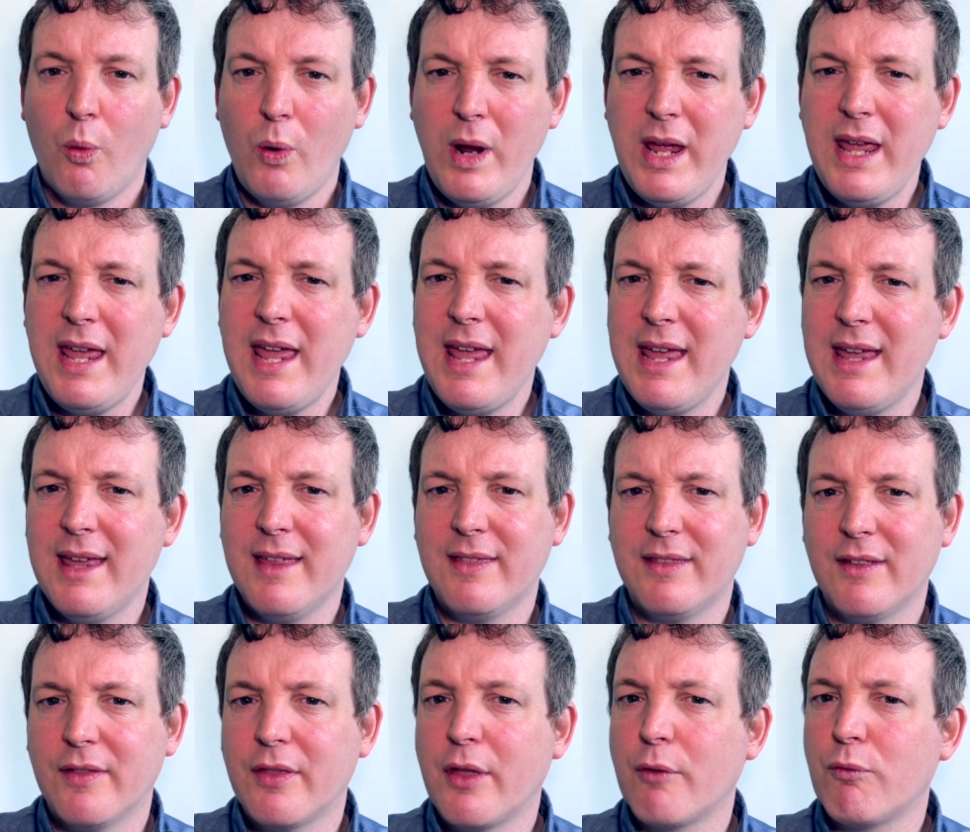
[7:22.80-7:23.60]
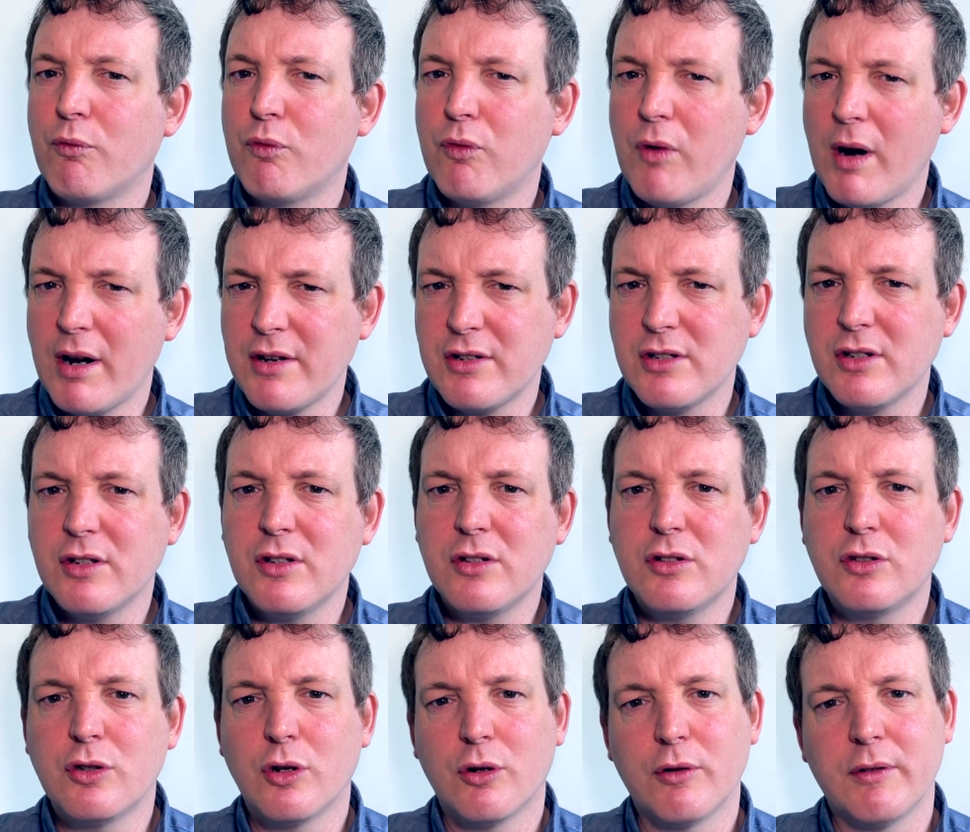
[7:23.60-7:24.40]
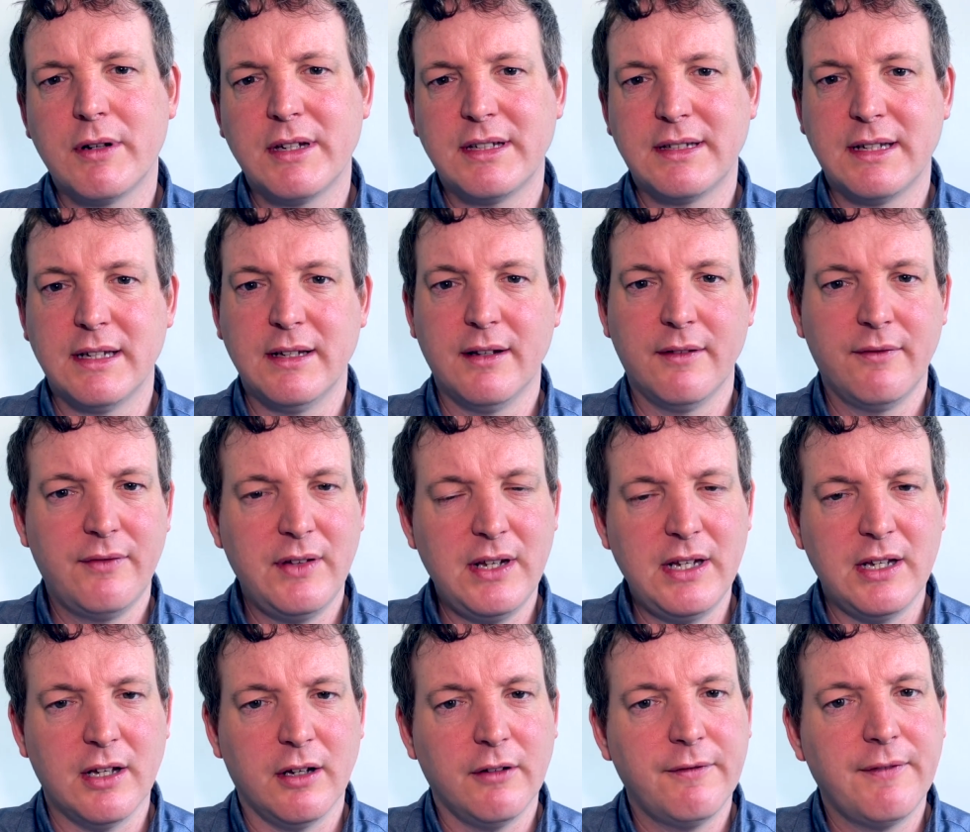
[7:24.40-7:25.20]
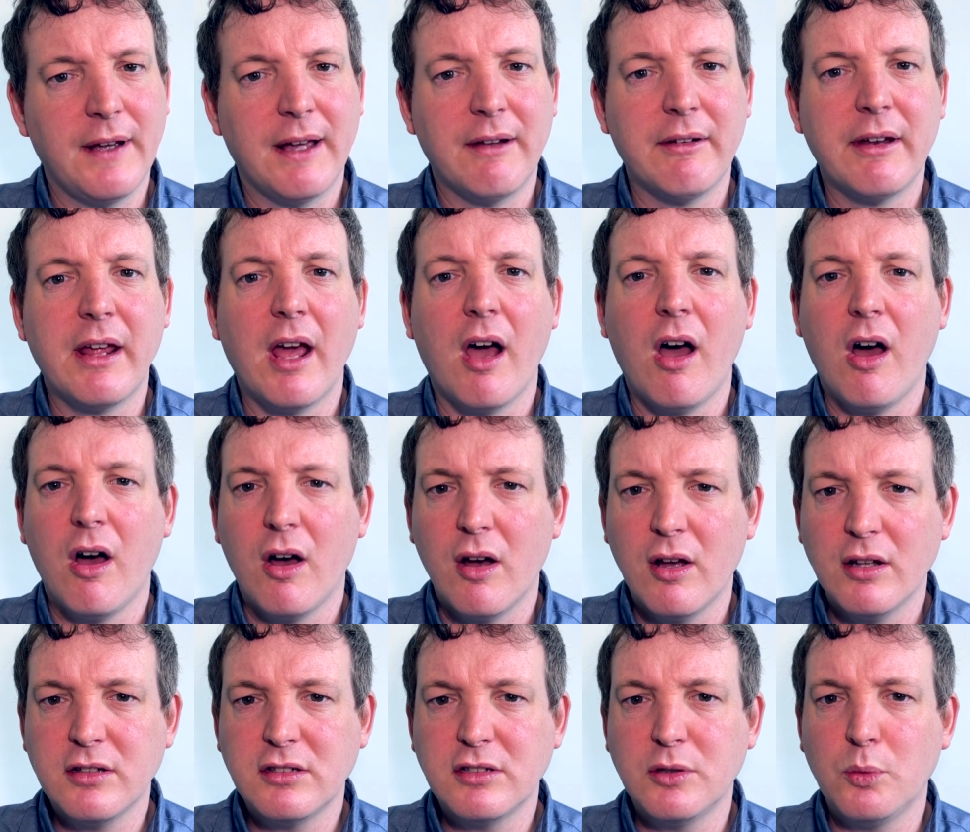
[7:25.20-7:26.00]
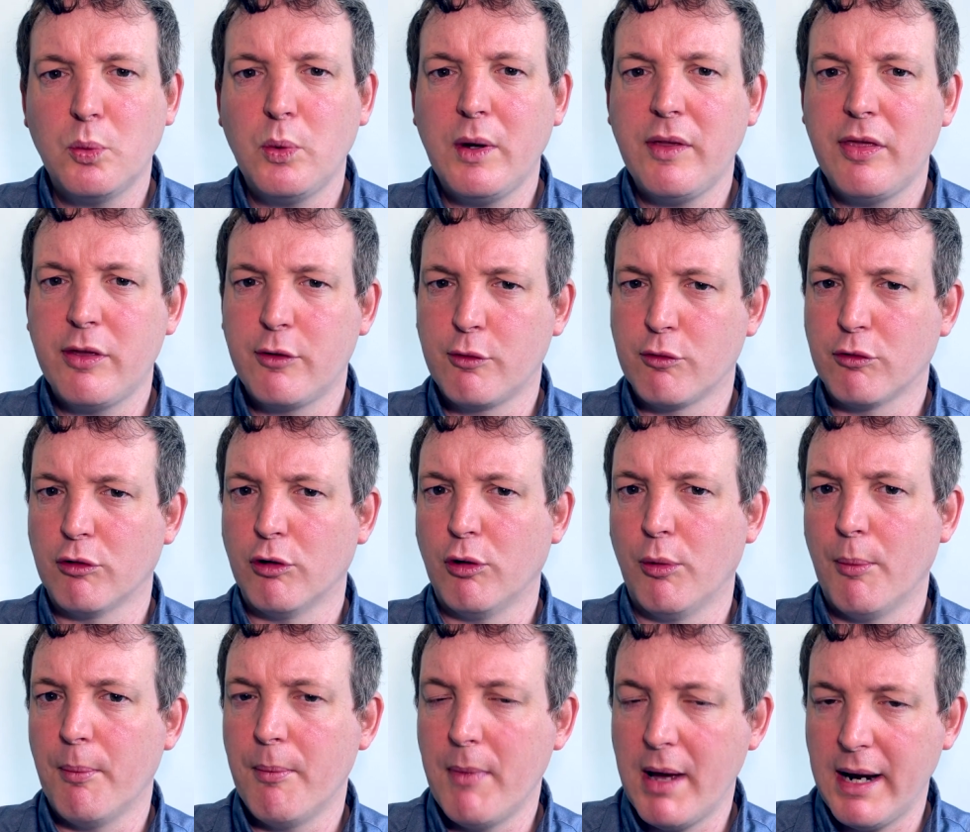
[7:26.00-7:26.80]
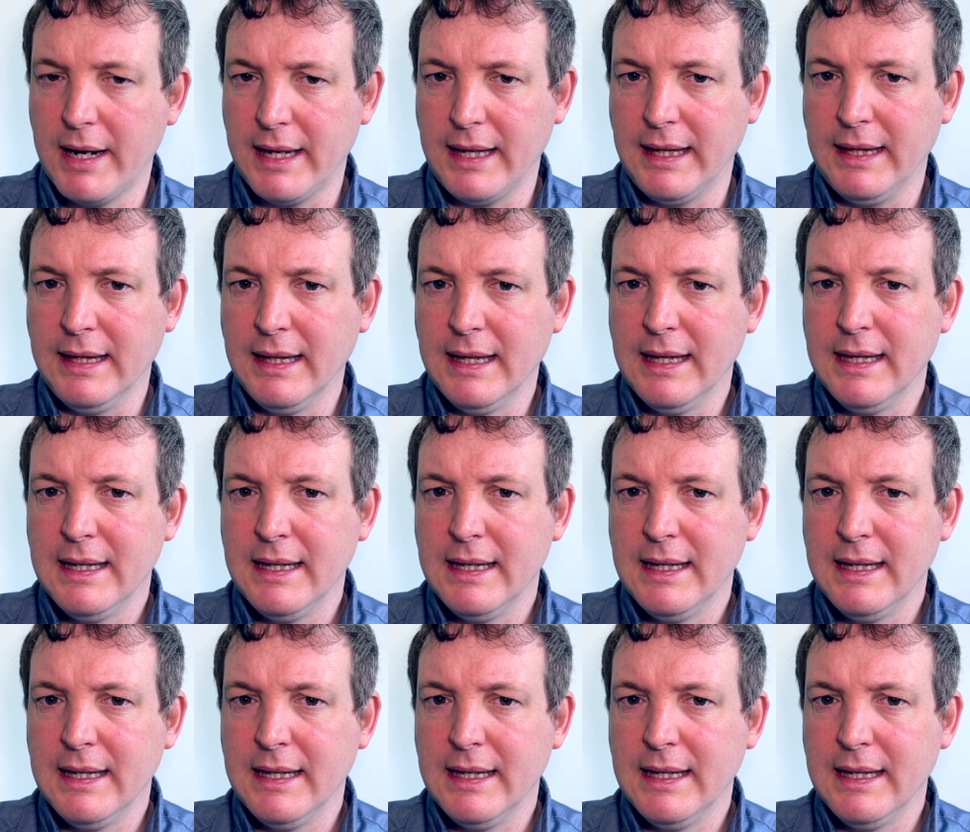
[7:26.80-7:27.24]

We hear that the Russian tourist in the video found it hard to withdraw money.